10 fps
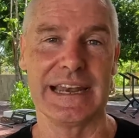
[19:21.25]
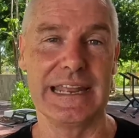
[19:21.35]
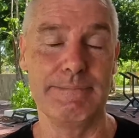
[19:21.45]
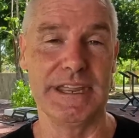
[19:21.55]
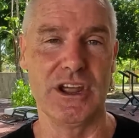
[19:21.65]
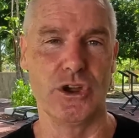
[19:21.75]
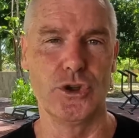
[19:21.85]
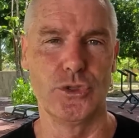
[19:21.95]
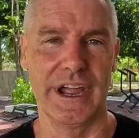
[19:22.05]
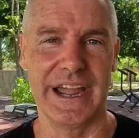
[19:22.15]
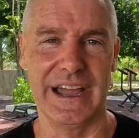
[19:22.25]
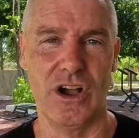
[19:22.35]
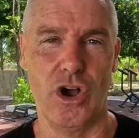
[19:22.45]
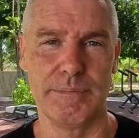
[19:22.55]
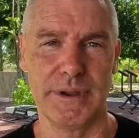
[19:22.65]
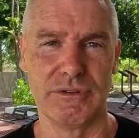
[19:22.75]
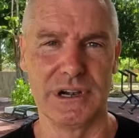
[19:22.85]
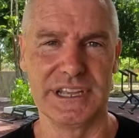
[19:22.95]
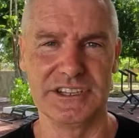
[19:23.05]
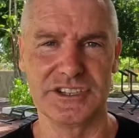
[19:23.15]
Let me know who they are. I'd be
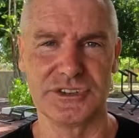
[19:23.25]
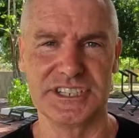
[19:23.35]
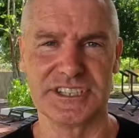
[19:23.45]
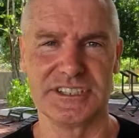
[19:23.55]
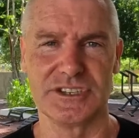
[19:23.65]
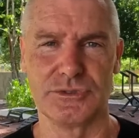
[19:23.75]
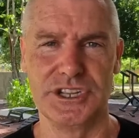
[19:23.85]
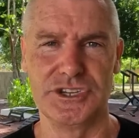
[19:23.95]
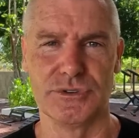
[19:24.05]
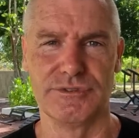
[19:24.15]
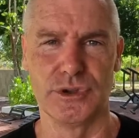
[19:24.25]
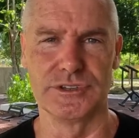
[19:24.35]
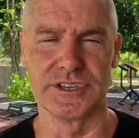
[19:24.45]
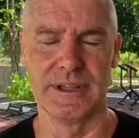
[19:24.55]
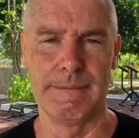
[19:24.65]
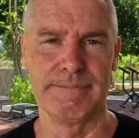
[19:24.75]
really interested to read your views.